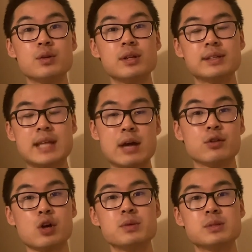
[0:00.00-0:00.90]
down in the
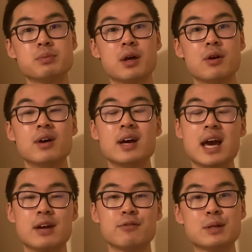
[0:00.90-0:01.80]
comments below, and I
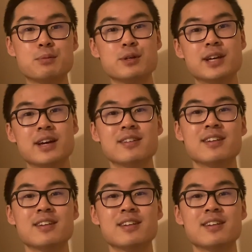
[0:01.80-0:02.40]
really appreciate it.